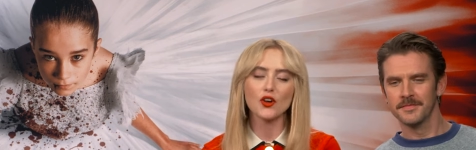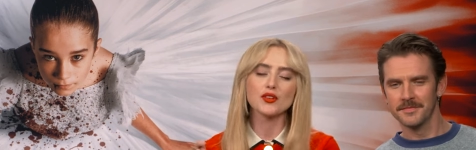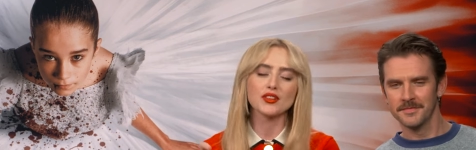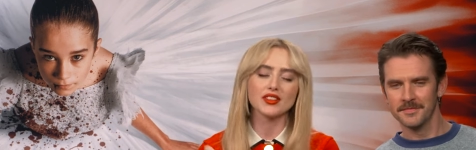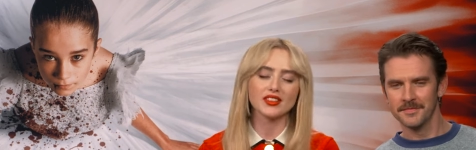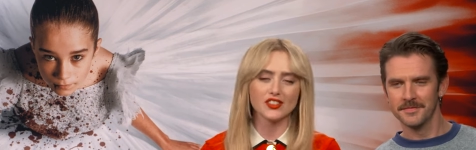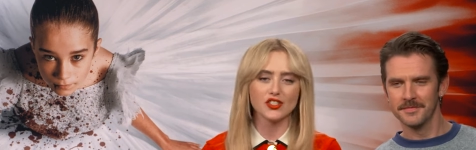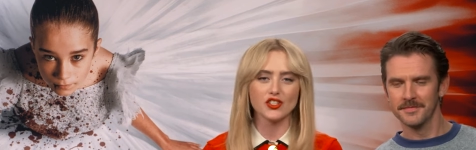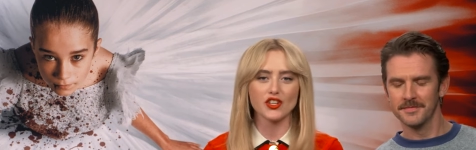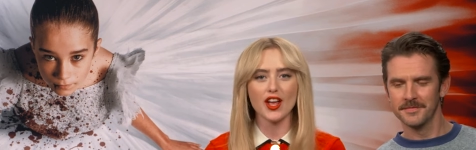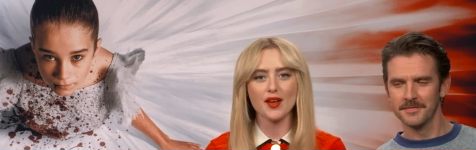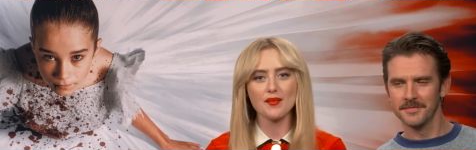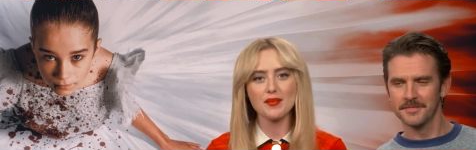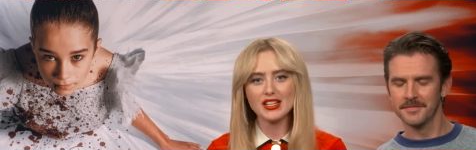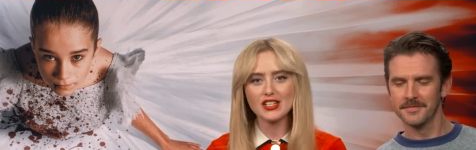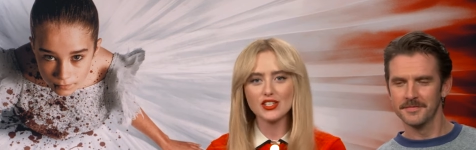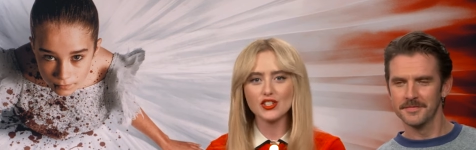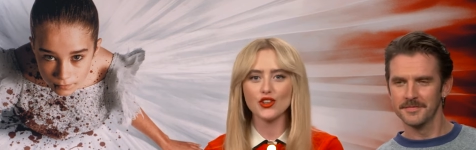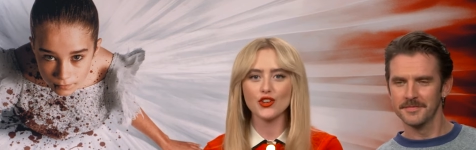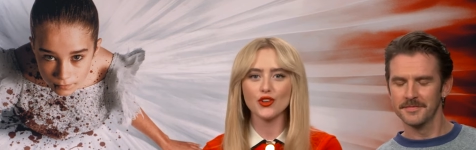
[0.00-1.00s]
Speaker 1: or
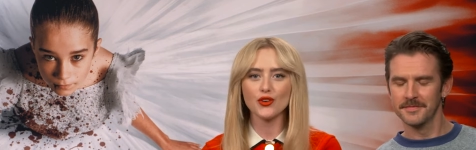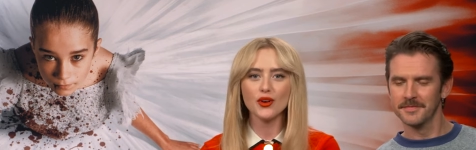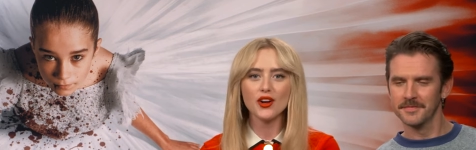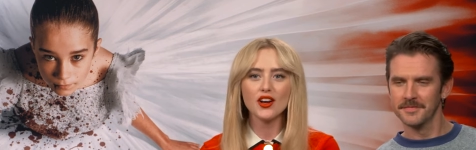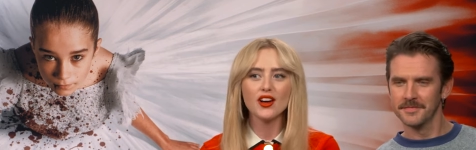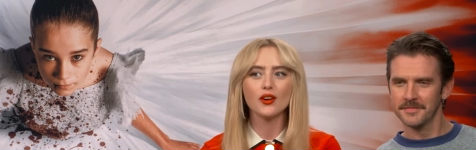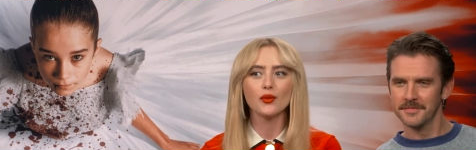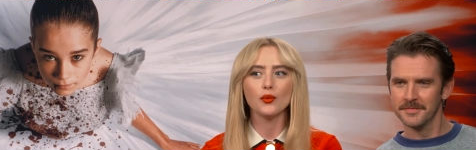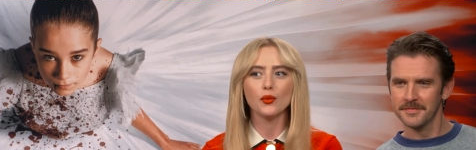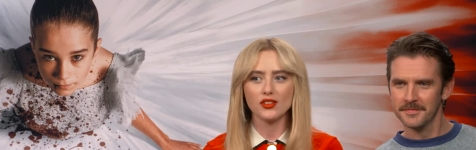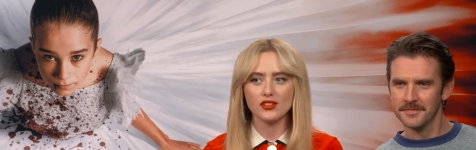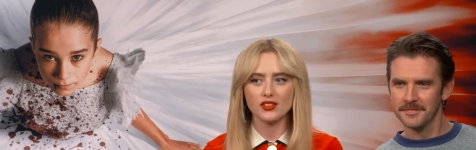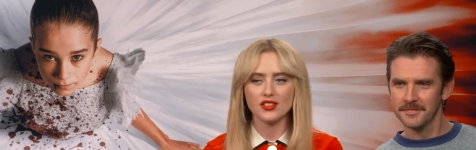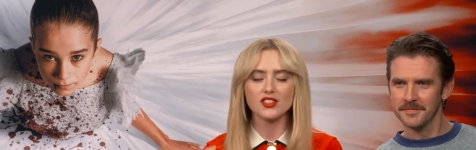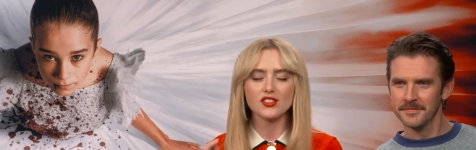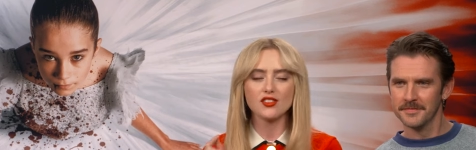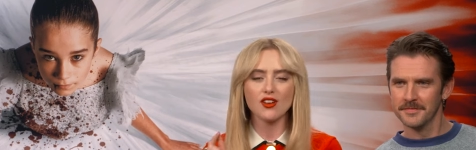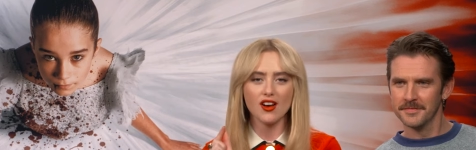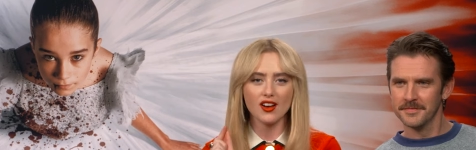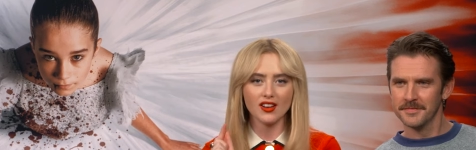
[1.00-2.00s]
jamming to
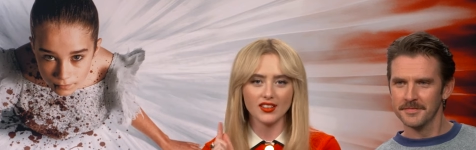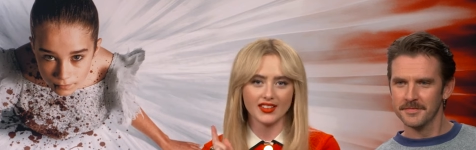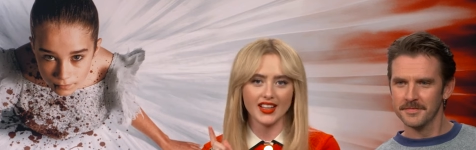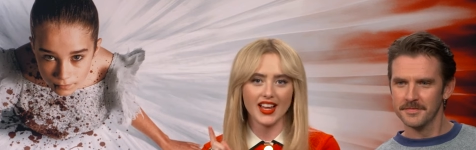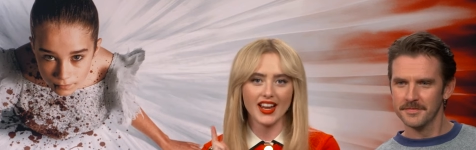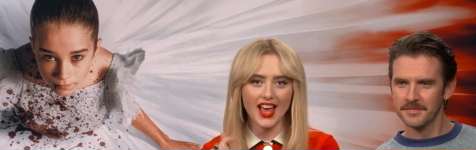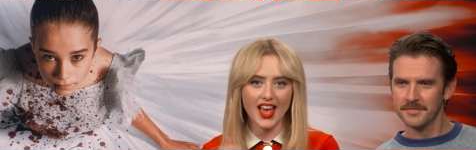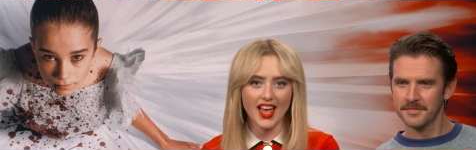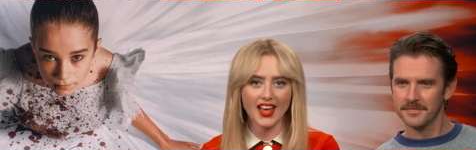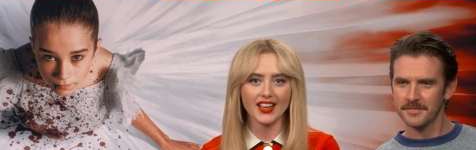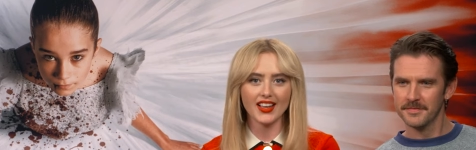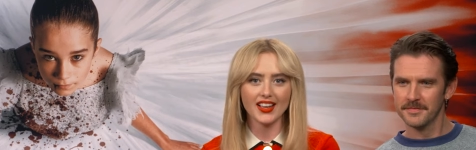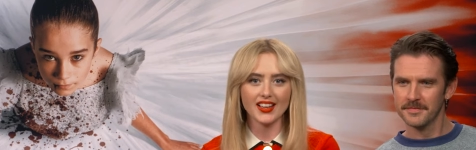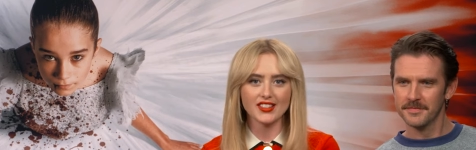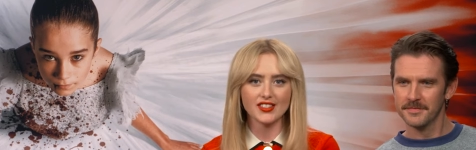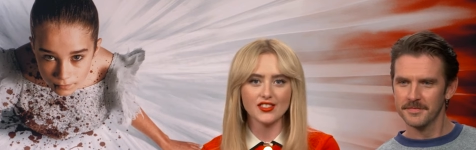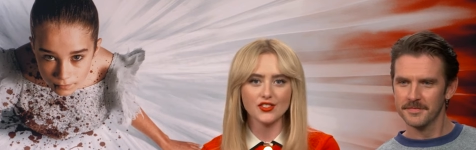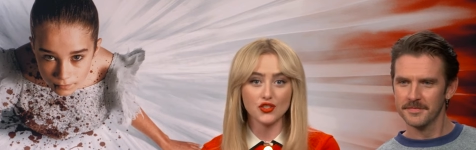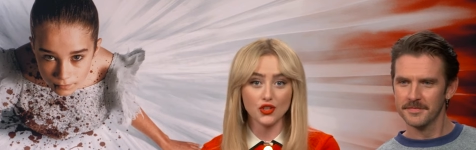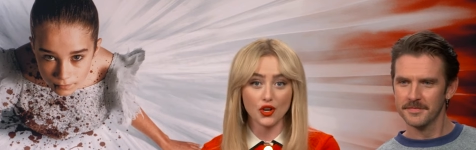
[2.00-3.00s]
was a song that
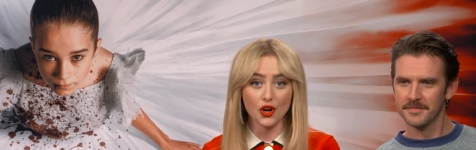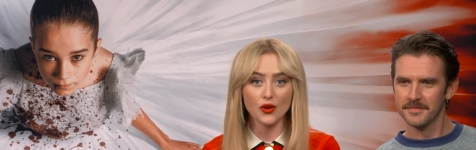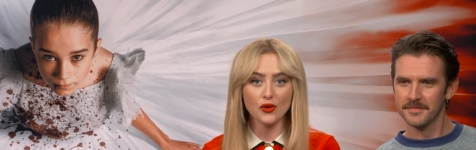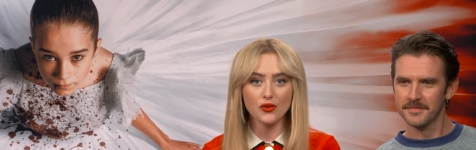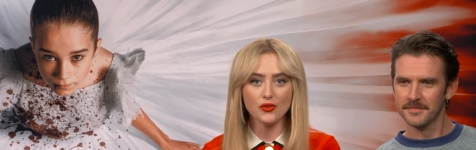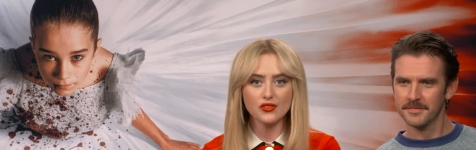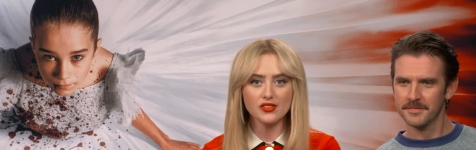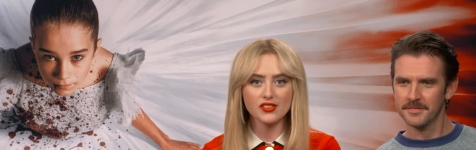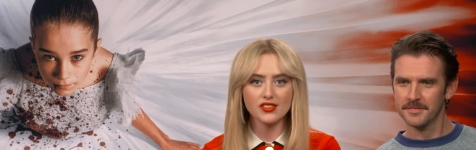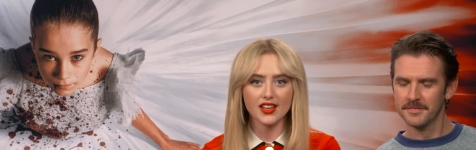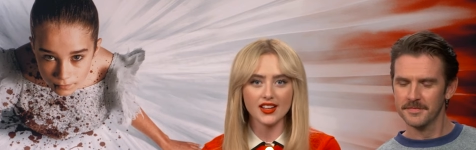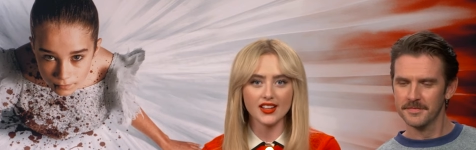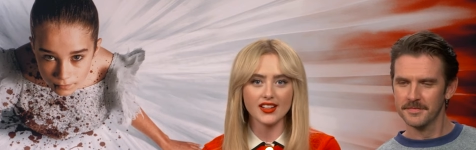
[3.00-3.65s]
Angus chose,